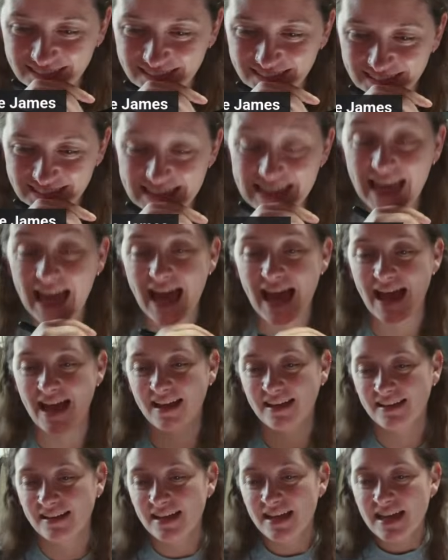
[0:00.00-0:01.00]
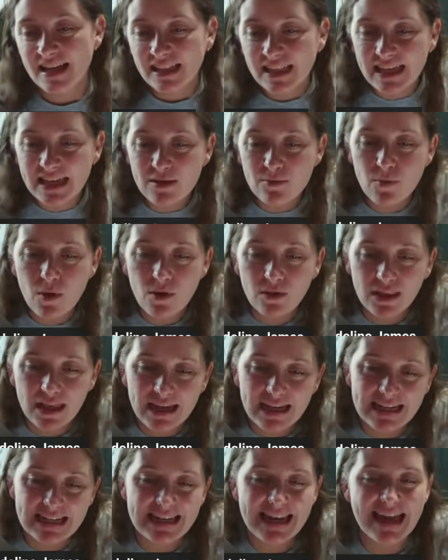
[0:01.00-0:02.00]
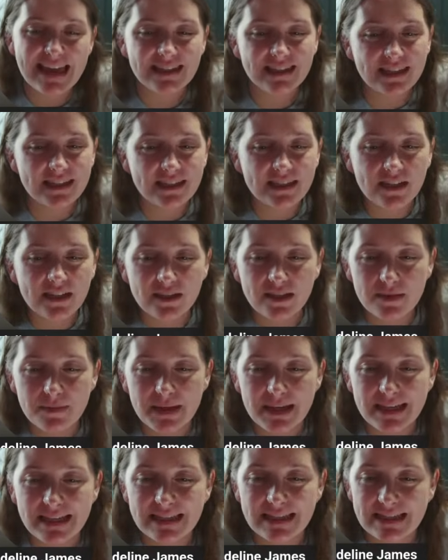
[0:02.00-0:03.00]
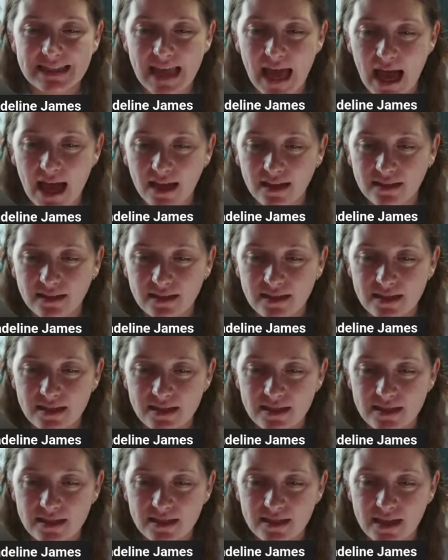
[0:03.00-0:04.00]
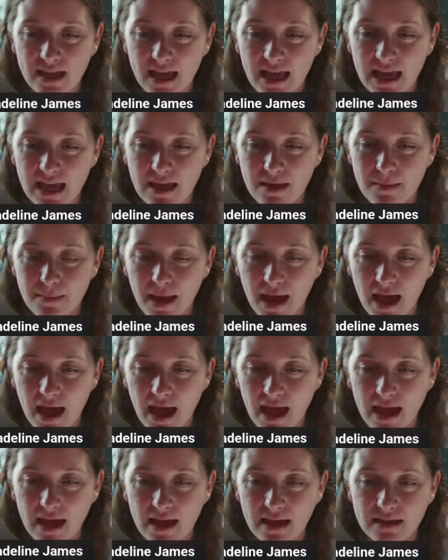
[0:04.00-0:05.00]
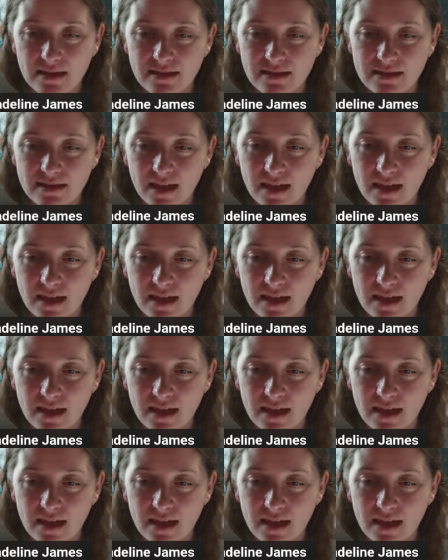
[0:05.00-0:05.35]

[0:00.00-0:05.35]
Yeah. Like it won't like necessarily be exactly the same as